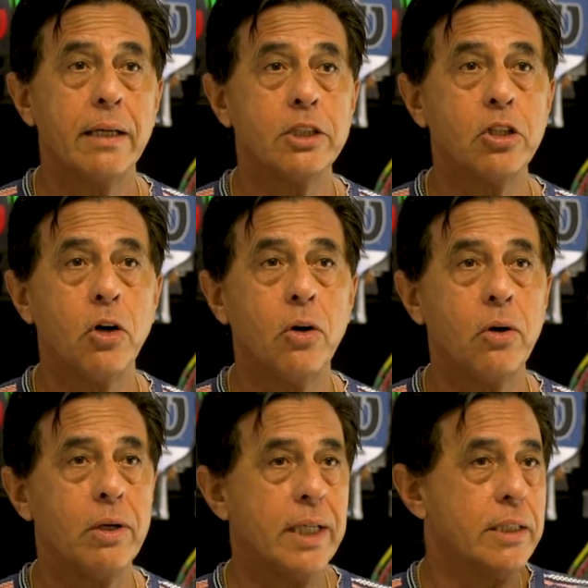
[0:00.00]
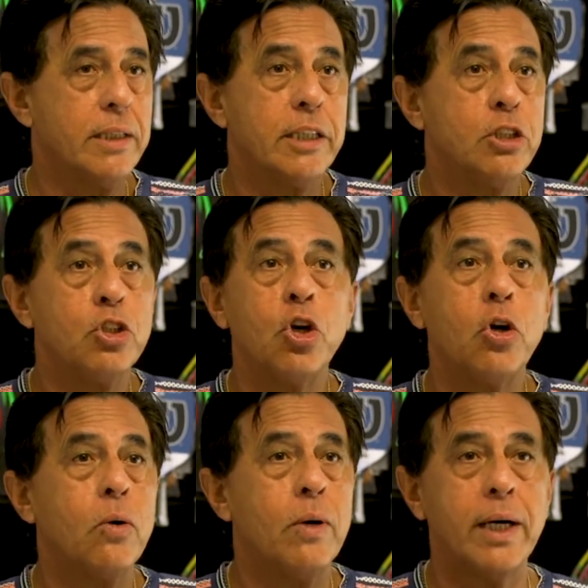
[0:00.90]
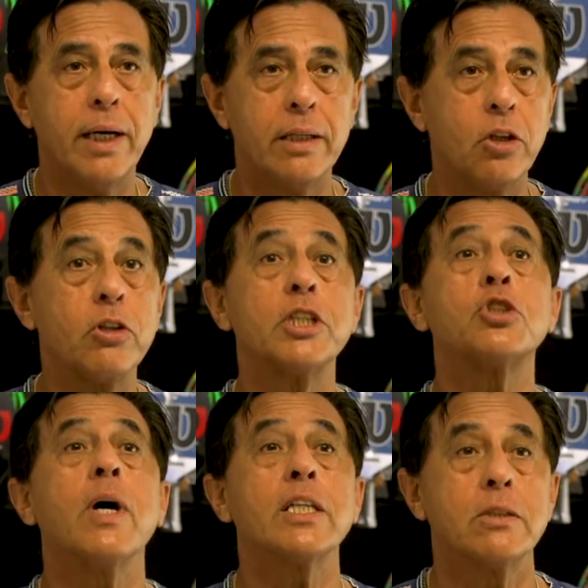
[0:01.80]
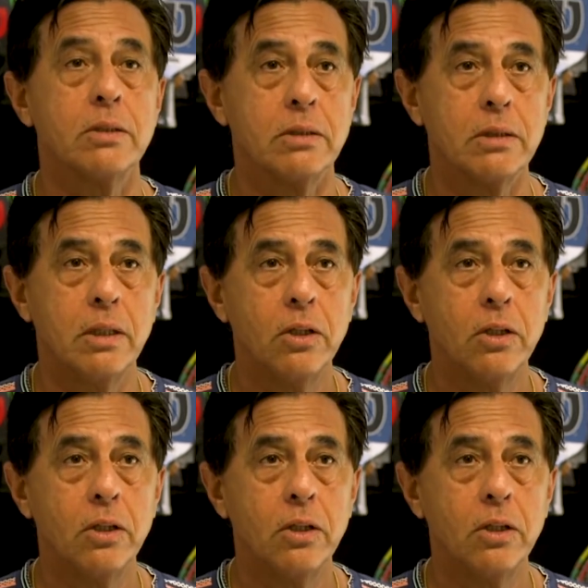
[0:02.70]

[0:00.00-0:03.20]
so it's no distractions.